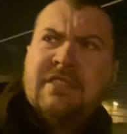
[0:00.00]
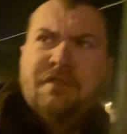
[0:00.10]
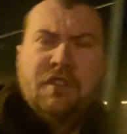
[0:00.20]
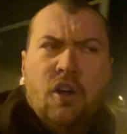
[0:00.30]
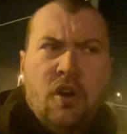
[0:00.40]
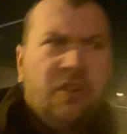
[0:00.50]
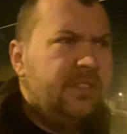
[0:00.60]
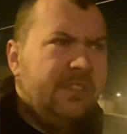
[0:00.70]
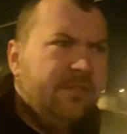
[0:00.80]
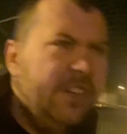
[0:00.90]

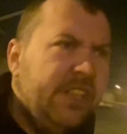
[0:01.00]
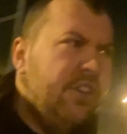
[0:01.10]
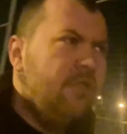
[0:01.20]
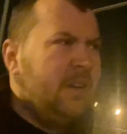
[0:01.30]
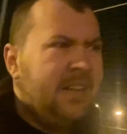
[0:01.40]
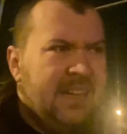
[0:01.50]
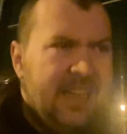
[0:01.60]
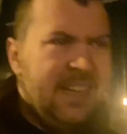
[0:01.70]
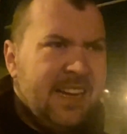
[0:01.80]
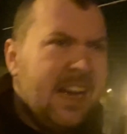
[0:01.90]
vlog video.
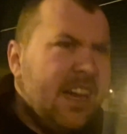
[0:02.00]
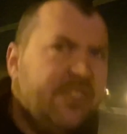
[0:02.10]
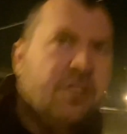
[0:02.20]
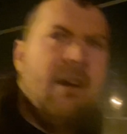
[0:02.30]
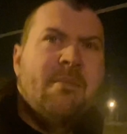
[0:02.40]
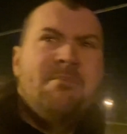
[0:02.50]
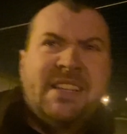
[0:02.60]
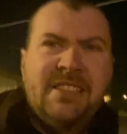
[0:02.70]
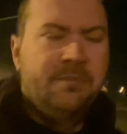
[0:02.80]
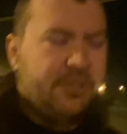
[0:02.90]
I don't know, I'm
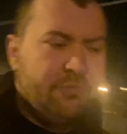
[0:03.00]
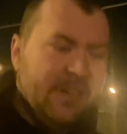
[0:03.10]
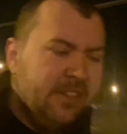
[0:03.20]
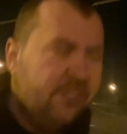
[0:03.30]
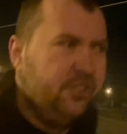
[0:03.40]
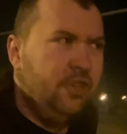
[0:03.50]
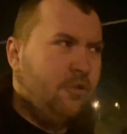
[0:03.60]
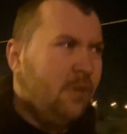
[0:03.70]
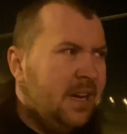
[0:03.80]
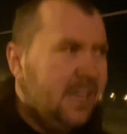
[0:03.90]
mixing between the
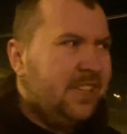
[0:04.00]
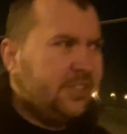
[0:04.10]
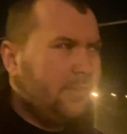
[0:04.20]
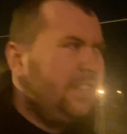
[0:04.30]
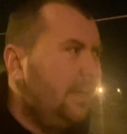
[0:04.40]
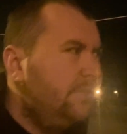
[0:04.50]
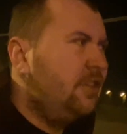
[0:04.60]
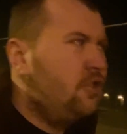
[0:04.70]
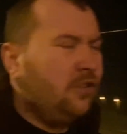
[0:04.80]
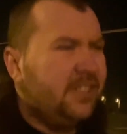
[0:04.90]
two. Sometimes I'll
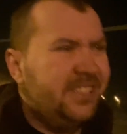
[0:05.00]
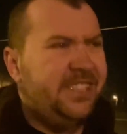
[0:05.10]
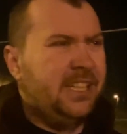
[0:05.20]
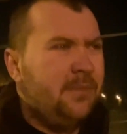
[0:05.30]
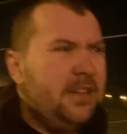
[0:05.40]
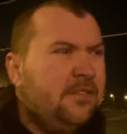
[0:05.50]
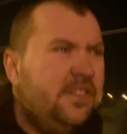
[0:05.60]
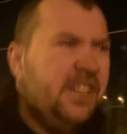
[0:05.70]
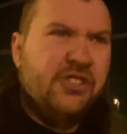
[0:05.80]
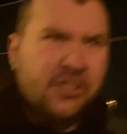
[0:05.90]
call it Cinema
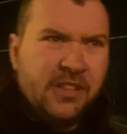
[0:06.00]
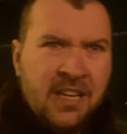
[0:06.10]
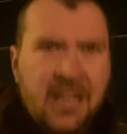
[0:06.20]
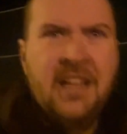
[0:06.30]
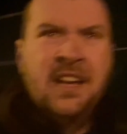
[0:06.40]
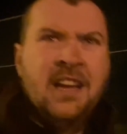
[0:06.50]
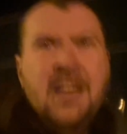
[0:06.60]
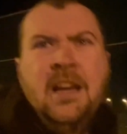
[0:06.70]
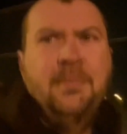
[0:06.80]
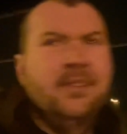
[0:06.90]
Invasion,
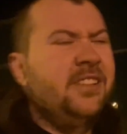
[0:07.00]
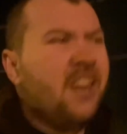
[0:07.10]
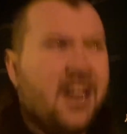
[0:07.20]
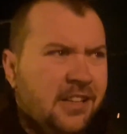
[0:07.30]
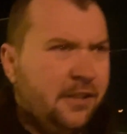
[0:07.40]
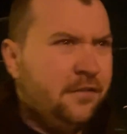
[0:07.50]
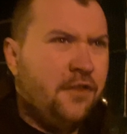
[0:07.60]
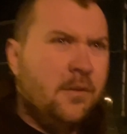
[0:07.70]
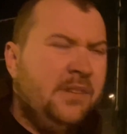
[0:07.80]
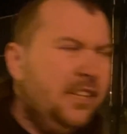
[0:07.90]
but the title and
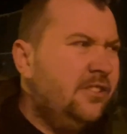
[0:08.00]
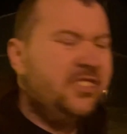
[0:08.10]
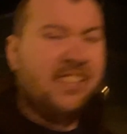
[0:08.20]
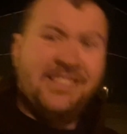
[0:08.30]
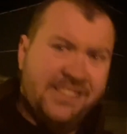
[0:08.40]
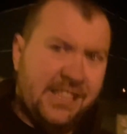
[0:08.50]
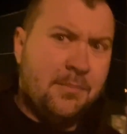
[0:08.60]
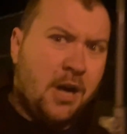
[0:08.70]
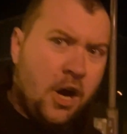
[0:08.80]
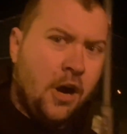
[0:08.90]
thumbnail say
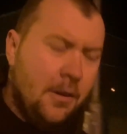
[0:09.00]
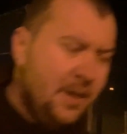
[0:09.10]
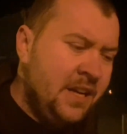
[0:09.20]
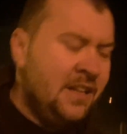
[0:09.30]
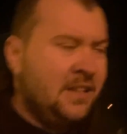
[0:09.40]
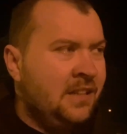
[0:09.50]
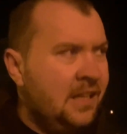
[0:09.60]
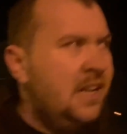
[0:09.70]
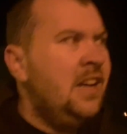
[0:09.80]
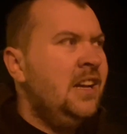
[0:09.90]
Cinema Hub.
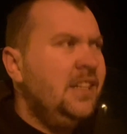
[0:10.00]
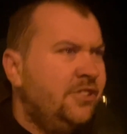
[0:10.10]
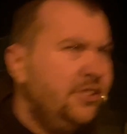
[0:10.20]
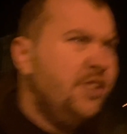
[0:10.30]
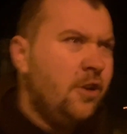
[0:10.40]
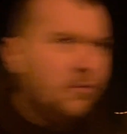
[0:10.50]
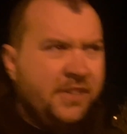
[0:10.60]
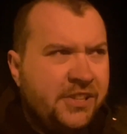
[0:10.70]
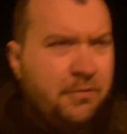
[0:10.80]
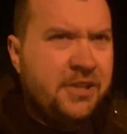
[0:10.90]
So, you know, we
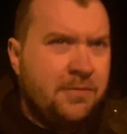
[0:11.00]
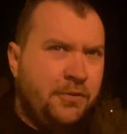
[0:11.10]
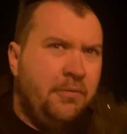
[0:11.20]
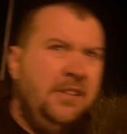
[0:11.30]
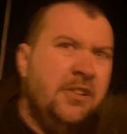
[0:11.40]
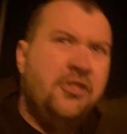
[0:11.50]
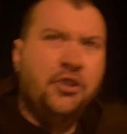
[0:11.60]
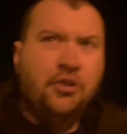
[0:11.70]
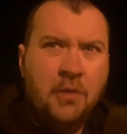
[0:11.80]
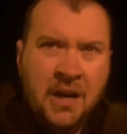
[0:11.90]
switch between the
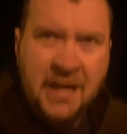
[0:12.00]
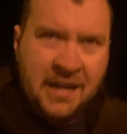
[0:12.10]
two.